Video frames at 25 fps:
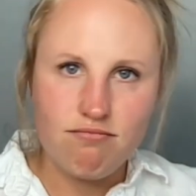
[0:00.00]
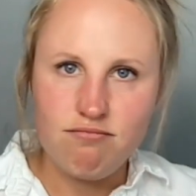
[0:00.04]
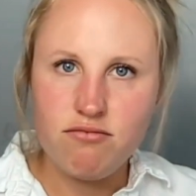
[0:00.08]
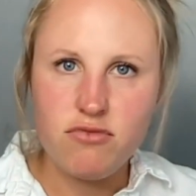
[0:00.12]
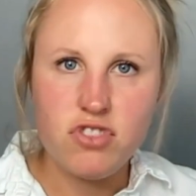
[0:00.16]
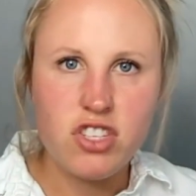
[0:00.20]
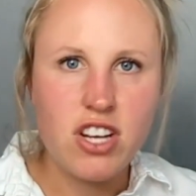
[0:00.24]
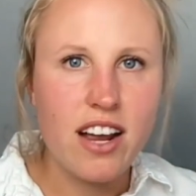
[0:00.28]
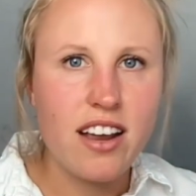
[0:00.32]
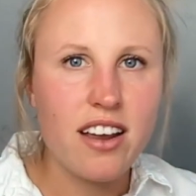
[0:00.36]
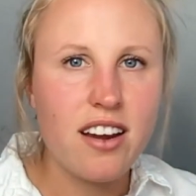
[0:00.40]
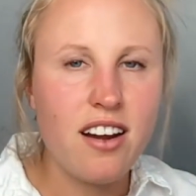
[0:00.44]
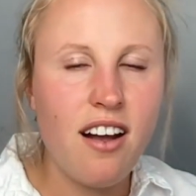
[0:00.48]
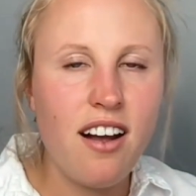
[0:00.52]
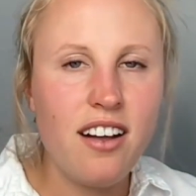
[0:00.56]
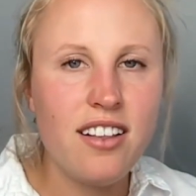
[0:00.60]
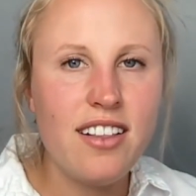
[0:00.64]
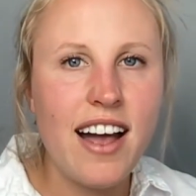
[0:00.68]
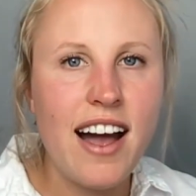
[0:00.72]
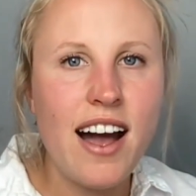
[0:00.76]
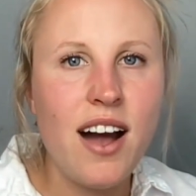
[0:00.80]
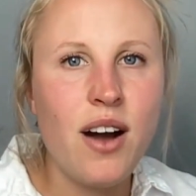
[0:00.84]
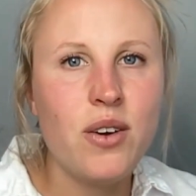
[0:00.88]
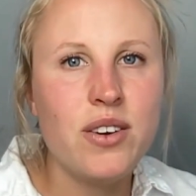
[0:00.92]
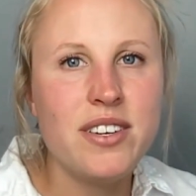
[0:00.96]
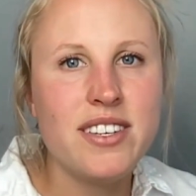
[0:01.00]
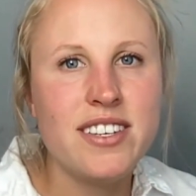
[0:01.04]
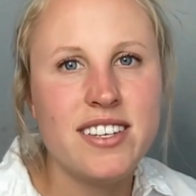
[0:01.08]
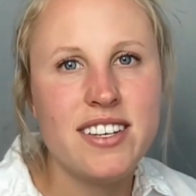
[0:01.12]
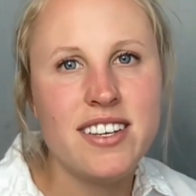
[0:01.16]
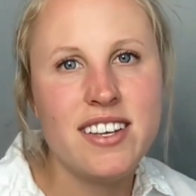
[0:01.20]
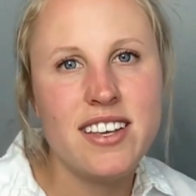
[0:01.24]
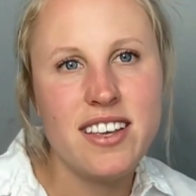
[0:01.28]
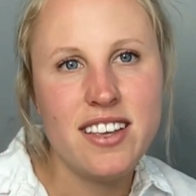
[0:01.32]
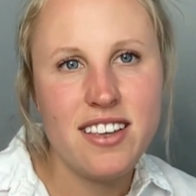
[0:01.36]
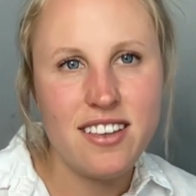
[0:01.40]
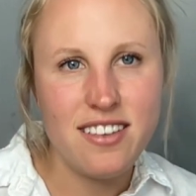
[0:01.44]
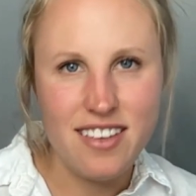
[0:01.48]
check it all out.
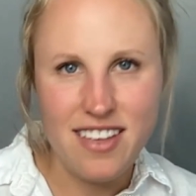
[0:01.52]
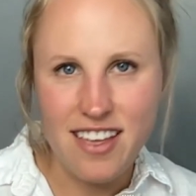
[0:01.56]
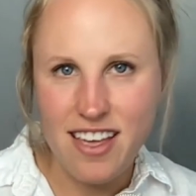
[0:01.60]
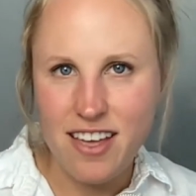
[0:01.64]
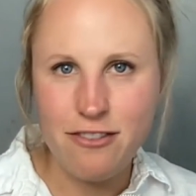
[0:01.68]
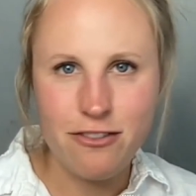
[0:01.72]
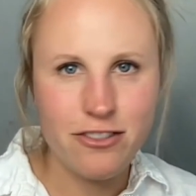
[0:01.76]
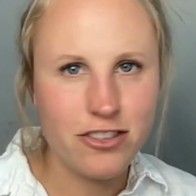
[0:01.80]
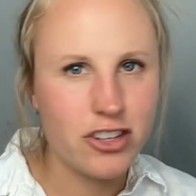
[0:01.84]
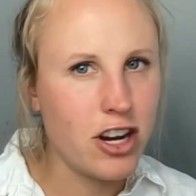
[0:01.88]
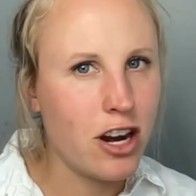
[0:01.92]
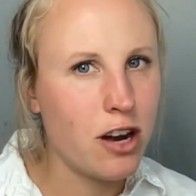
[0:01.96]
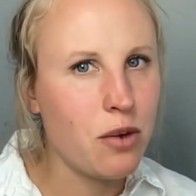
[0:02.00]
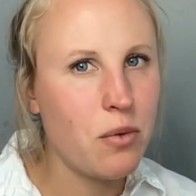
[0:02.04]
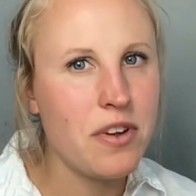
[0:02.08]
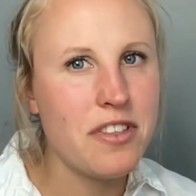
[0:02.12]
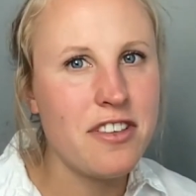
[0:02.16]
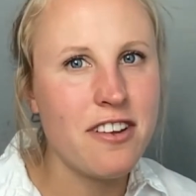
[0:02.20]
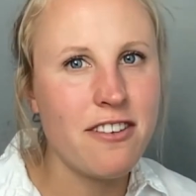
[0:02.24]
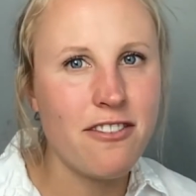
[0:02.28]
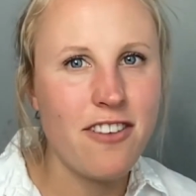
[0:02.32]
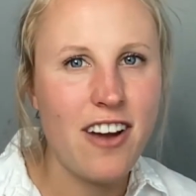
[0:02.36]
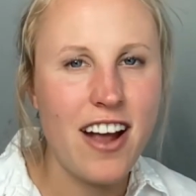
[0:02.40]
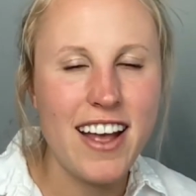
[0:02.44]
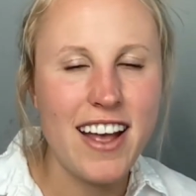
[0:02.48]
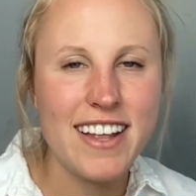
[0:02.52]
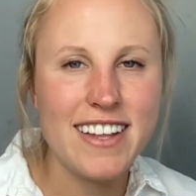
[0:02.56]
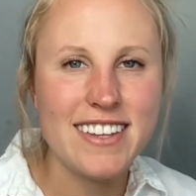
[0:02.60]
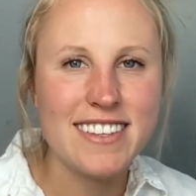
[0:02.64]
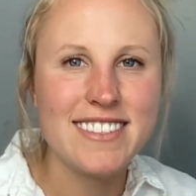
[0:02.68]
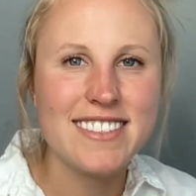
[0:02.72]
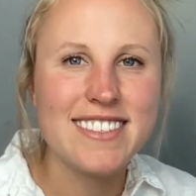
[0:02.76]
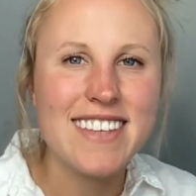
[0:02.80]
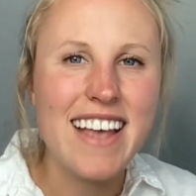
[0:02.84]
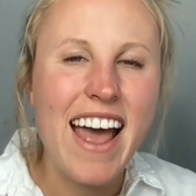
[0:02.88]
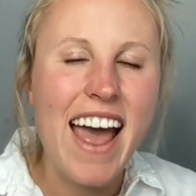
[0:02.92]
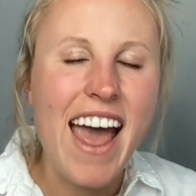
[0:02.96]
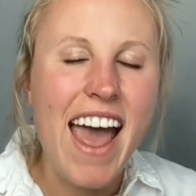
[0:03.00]
Share it with your
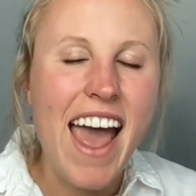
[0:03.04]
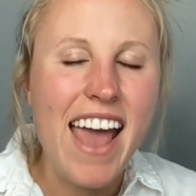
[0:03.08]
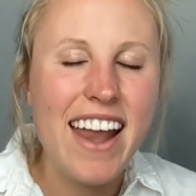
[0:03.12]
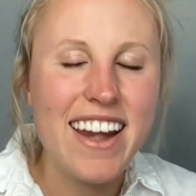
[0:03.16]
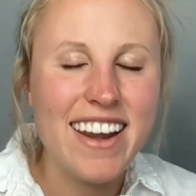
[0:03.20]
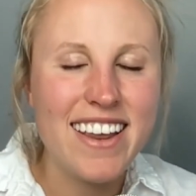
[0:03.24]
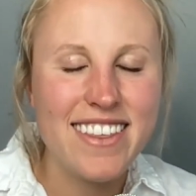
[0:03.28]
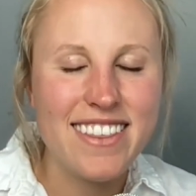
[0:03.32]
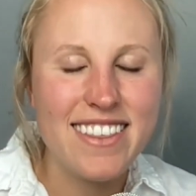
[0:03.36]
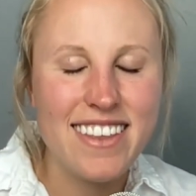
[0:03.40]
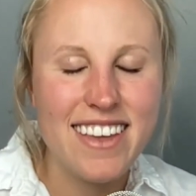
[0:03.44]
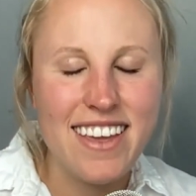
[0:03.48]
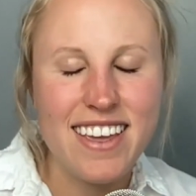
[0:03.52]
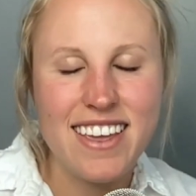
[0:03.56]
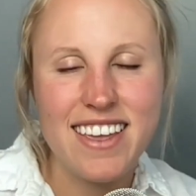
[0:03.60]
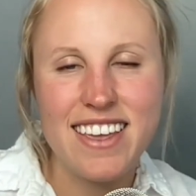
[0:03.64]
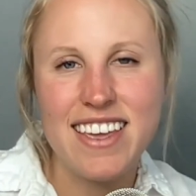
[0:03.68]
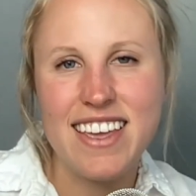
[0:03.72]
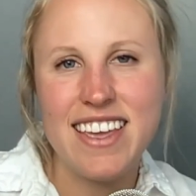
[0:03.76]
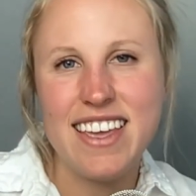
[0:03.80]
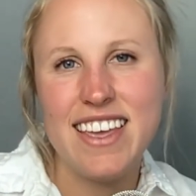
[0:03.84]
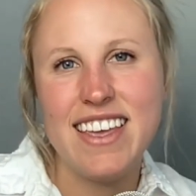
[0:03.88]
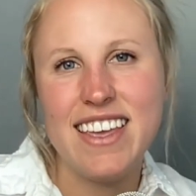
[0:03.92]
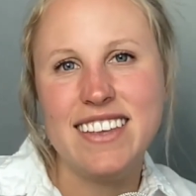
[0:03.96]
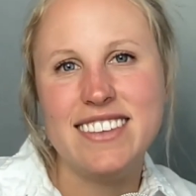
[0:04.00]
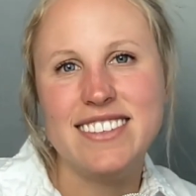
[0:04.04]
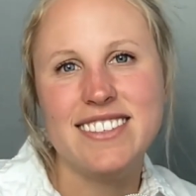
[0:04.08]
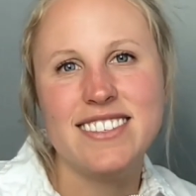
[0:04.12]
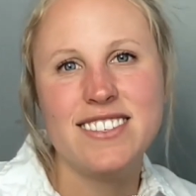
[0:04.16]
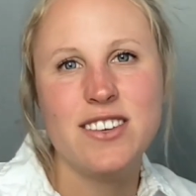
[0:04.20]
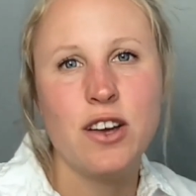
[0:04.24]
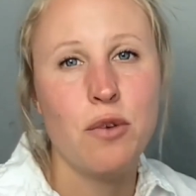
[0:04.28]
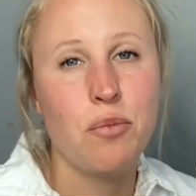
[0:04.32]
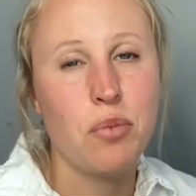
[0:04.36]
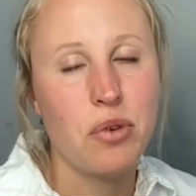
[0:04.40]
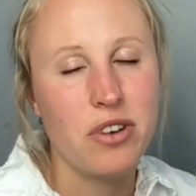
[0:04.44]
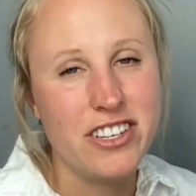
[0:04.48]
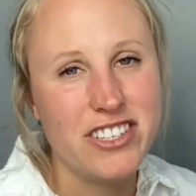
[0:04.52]
friends. Anything is
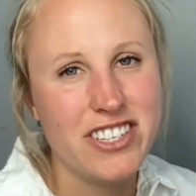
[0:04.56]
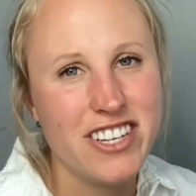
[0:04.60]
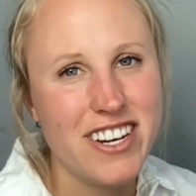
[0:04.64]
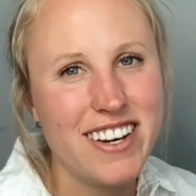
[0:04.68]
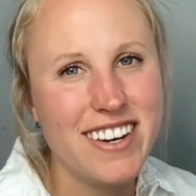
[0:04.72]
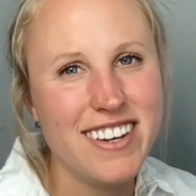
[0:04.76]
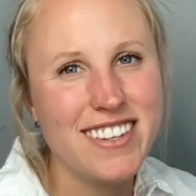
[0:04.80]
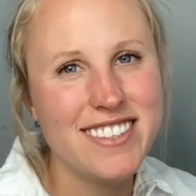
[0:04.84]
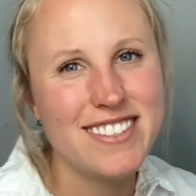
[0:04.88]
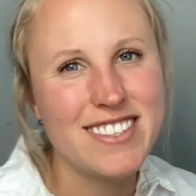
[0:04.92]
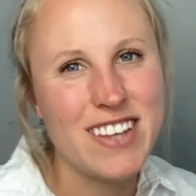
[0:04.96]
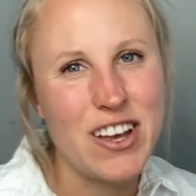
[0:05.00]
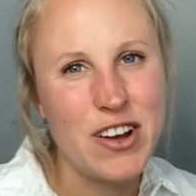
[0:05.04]
appreciated.